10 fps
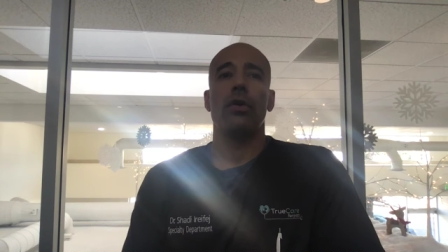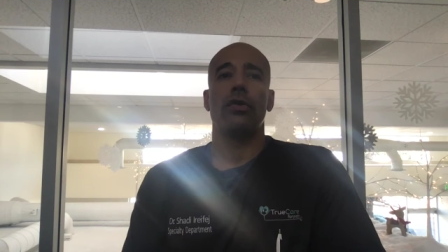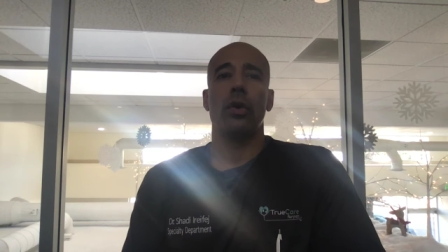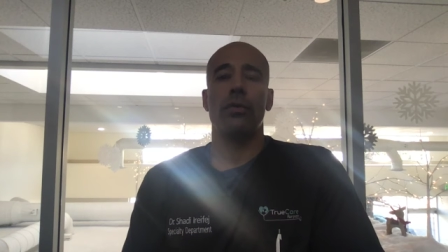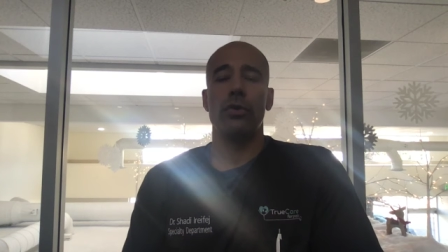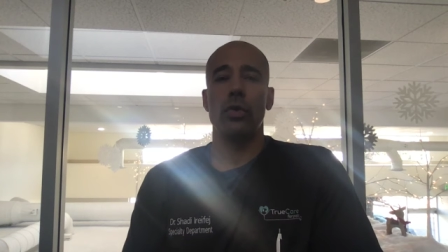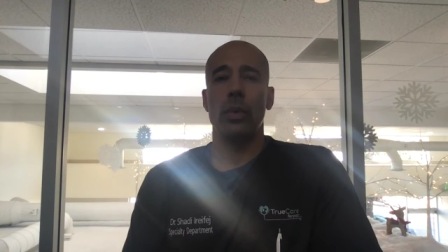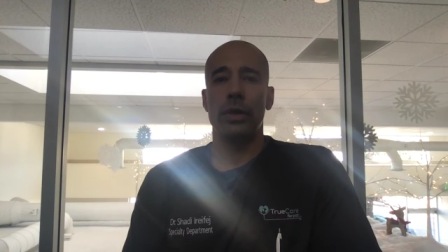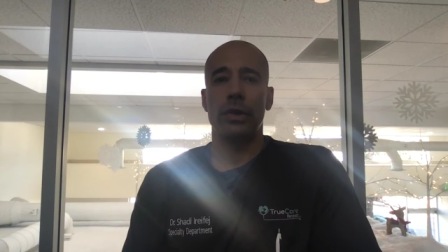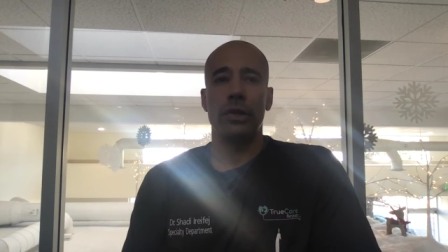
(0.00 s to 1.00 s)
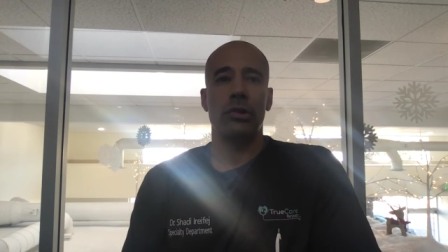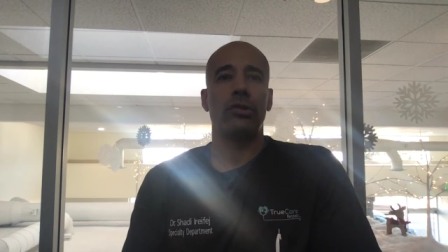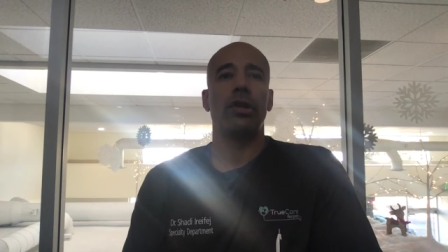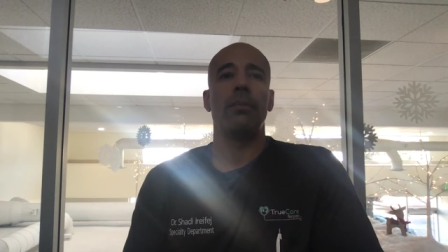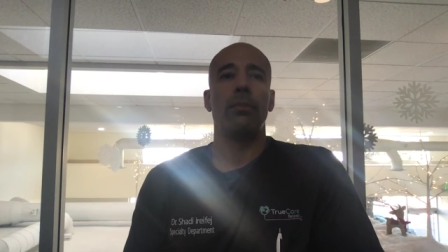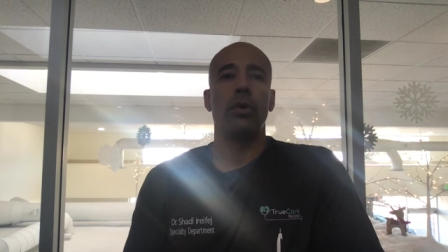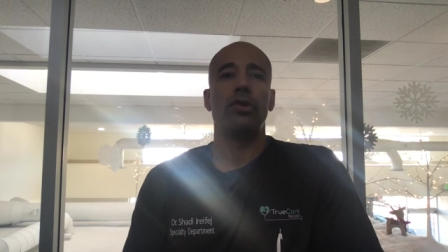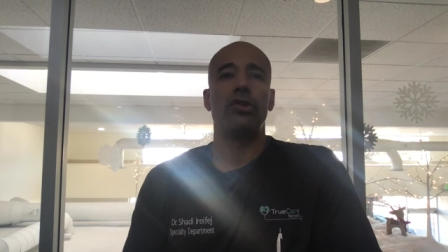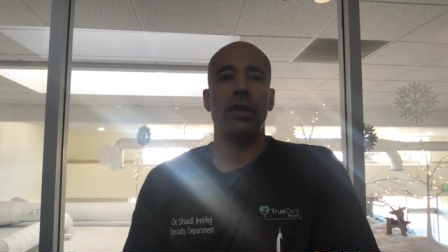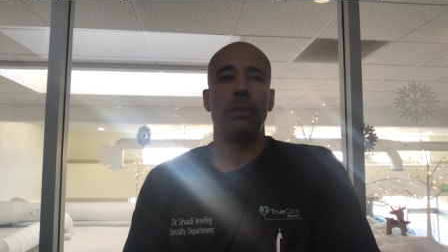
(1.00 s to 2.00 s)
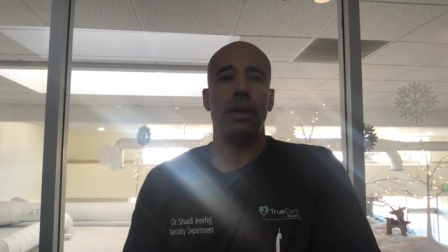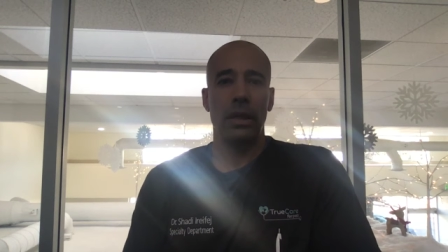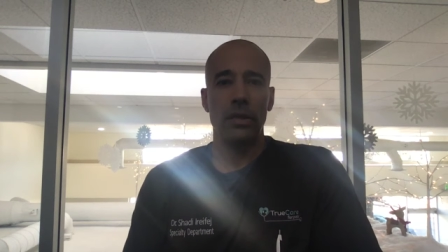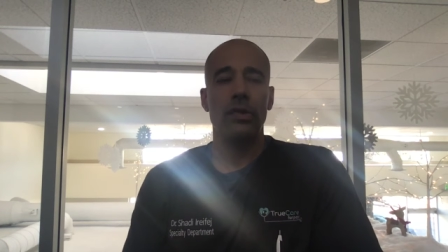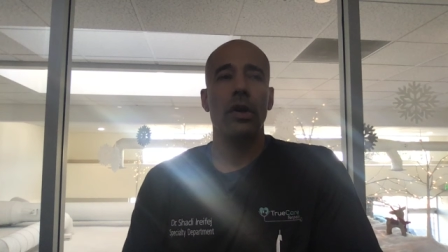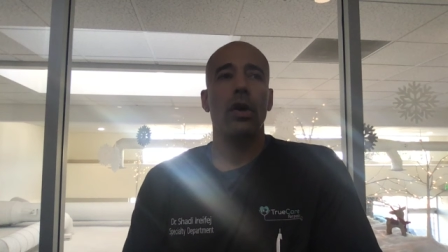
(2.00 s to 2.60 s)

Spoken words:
So if you do a one-year internship, most GPs